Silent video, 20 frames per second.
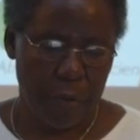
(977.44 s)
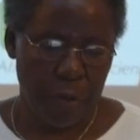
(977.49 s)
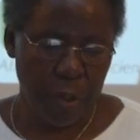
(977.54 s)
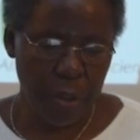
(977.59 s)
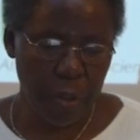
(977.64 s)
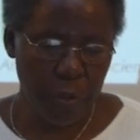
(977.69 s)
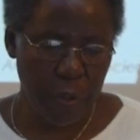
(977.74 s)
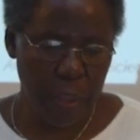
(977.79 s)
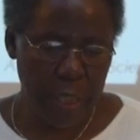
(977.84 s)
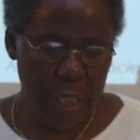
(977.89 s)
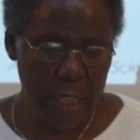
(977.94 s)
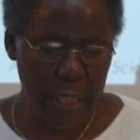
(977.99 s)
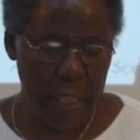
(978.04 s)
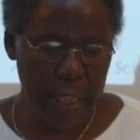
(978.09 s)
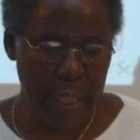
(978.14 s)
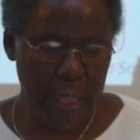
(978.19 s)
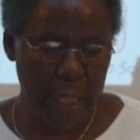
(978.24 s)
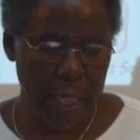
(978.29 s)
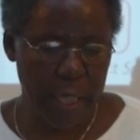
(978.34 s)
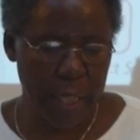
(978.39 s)
We also,
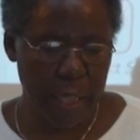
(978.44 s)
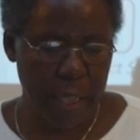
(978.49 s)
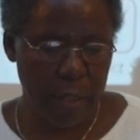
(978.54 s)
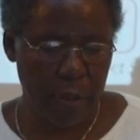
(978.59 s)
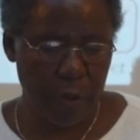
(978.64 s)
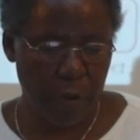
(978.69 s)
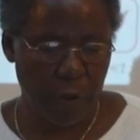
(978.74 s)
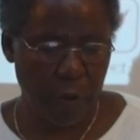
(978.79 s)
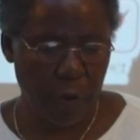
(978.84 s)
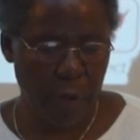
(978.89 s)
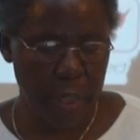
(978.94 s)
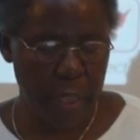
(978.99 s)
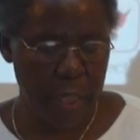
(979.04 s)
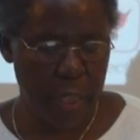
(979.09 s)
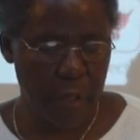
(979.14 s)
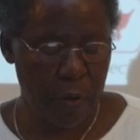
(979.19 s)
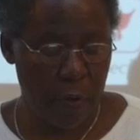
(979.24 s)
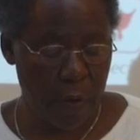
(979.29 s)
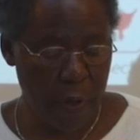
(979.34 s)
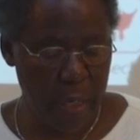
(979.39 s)
this year in
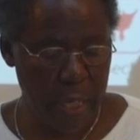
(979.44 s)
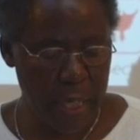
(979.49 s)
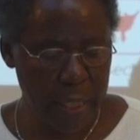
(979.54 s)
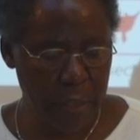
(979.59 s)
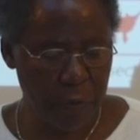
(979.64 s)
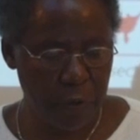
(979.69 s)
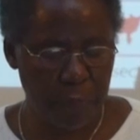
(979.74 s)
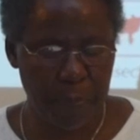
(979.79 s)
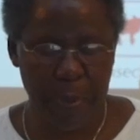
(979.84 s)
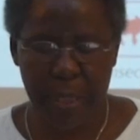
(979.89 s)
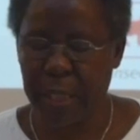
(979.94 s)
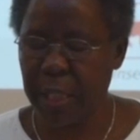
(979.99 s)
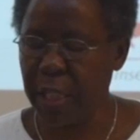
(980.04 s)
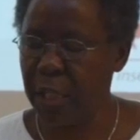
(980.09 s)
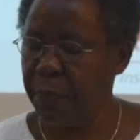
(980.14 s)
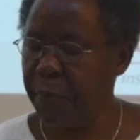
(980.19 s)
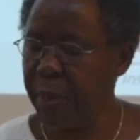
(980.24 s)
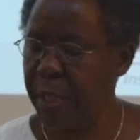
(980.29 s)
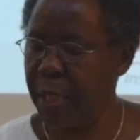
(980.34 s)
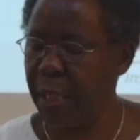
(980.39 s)
August, we
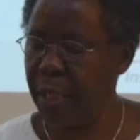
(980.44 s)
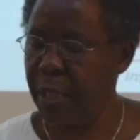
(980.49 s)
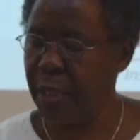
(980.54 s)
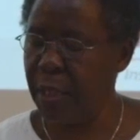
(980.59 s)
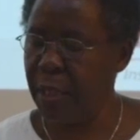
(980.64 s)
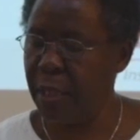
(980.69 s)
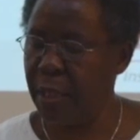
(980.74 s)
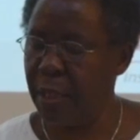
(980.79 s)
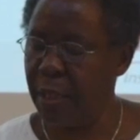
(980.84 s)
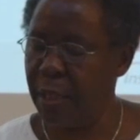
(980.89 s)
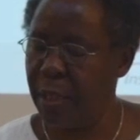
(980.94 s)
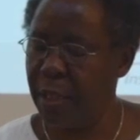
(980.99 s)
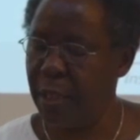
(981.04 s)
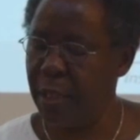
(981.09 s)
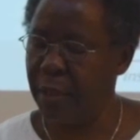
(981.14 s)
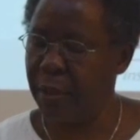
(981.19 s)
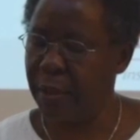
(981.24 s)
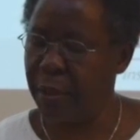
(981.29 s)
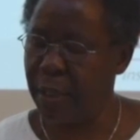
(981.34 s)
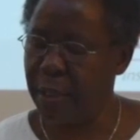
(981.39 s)
participated
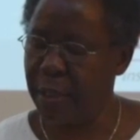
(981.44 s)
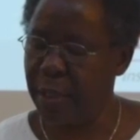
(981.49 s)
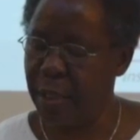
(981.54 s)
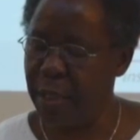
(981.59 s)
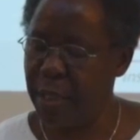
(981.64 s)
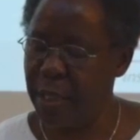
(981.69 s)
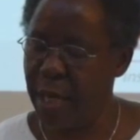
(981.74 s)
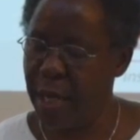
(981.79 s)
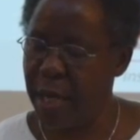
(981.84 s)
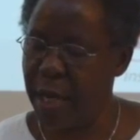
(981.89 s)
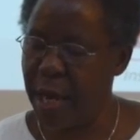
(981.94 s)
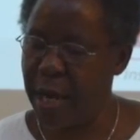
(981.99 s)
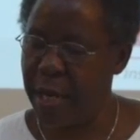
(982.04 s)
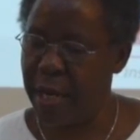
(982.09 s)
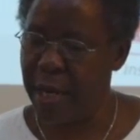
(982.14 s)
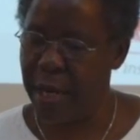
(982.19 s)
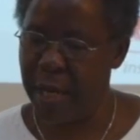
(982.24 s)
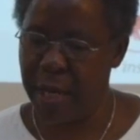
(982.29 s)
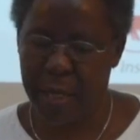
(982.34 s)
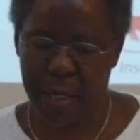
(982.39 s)
in Tanzania
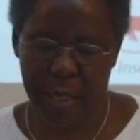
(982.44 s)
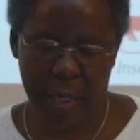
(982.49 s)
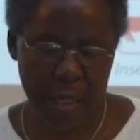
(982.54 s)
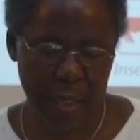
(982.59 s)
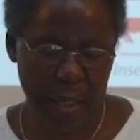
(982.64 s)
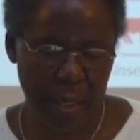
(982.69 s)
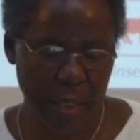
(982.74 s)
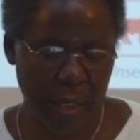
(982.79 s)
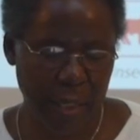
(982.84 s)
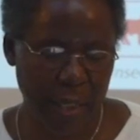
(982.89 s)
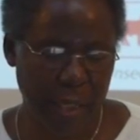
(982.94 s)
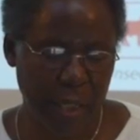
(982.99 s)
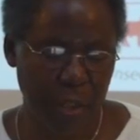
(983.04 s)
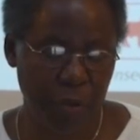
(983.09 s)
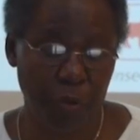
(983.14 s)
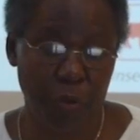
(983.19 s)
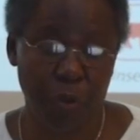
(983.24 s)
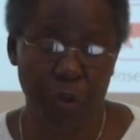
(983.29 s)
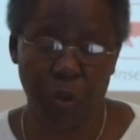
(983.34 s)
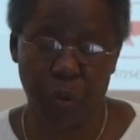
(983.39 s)
Nane Nane
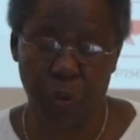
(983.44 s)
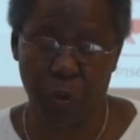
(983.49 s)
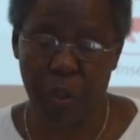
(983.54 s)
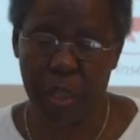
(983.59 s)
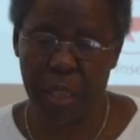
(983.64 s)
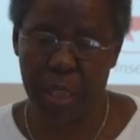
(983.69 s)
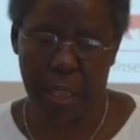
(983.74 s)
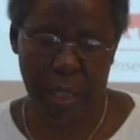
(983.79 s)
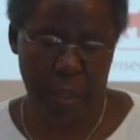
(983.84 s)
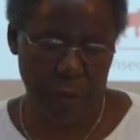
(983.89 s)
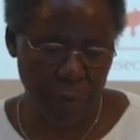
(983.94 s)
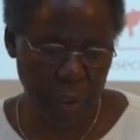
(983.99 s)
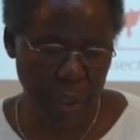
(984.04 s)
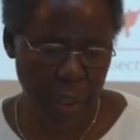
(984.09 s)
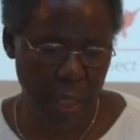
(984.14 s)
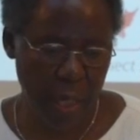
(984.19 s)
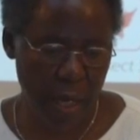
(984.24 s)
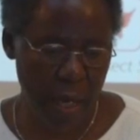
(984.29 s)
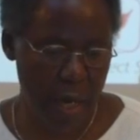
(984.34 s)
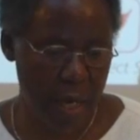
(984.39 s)
Agricultural Show in
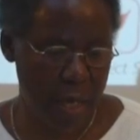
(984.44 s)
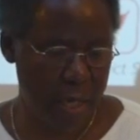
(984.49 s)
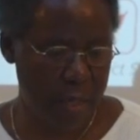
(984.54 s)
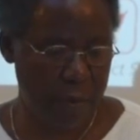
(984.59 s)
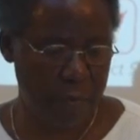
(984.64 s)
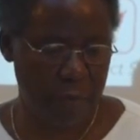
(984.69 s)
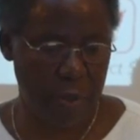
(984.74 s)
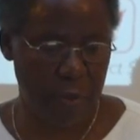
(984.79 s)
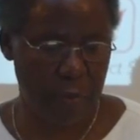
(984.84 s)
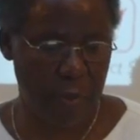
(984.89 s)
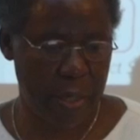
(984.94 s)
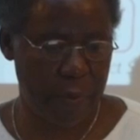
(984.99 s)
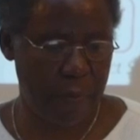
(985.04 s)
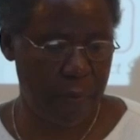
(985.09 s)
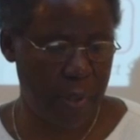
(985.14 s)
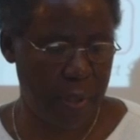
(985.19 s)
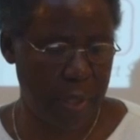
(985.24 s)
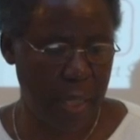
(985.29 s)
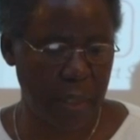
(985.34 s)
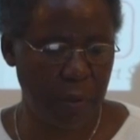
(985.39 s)
Arusha, and
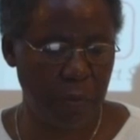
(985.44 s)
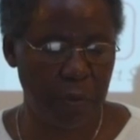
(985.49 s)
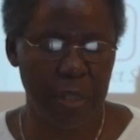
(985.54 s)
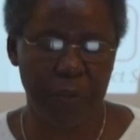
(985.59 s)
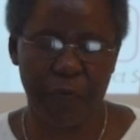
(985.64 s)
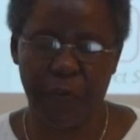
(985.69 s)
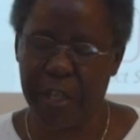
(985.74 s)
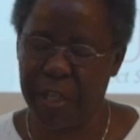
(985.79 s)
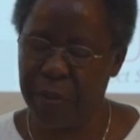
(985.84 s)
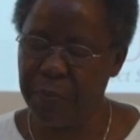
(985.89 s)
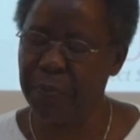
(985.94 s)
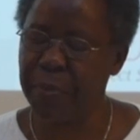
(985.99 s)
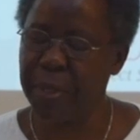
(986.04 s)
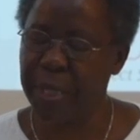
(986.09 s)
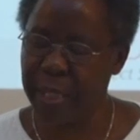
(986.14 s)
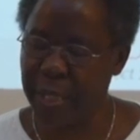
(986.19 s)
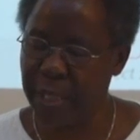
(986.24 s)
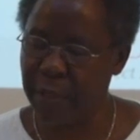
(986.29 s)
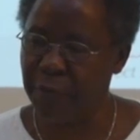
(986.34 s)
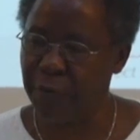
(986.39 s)
that was very
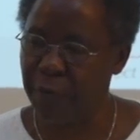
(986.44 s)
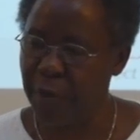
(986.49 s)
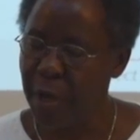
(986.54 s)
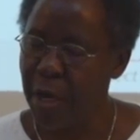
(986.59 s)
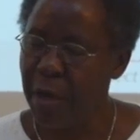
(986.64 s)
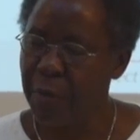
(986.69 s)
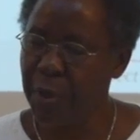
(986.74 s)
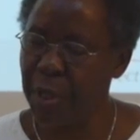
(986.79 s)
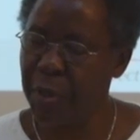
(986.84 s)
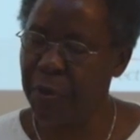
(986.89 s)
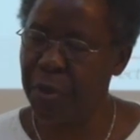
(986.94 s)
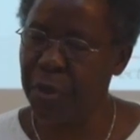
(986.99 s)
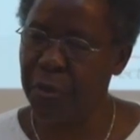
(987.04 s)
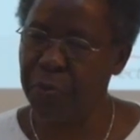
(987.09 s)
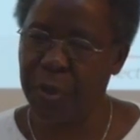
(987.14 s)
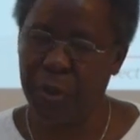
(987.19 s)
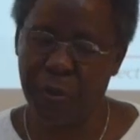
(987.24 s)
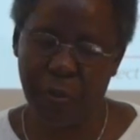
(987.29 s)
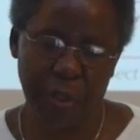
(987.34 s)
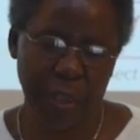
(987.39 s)
impressive
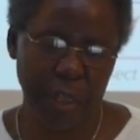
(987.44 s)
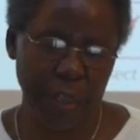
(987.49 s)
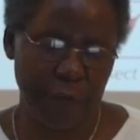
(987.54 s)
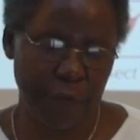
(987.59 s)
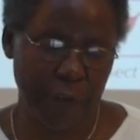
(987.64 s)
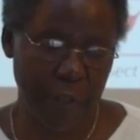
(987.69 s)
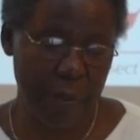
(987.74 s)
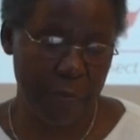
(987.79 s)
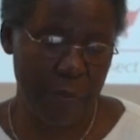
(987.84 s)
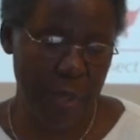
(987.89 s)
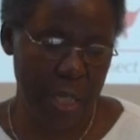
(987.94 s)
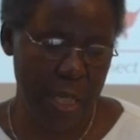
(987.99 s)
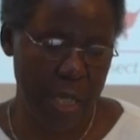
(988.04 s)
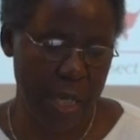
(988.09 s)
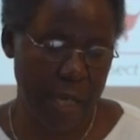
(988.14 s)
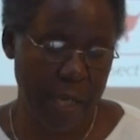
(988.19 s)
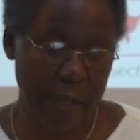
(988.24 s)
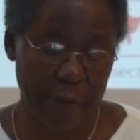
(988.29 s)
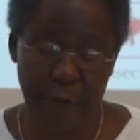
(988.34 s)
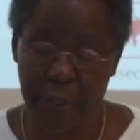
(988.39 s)
because we got a free
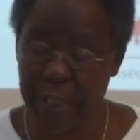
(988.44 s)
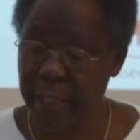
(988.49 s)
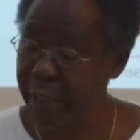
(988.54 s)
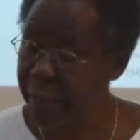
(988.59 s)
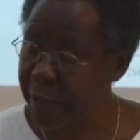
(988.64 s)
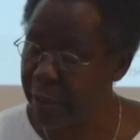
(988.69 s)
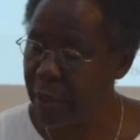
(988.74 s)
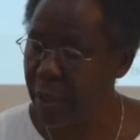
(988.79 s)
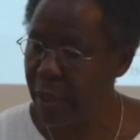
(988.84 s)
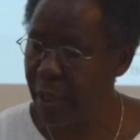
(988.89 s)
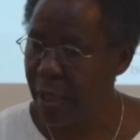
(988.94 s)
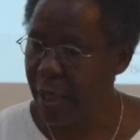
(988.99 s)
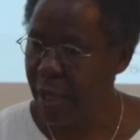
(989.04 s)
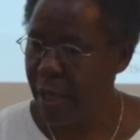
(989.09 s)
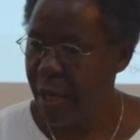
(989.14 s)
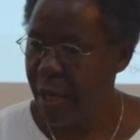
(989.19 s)
media coverage,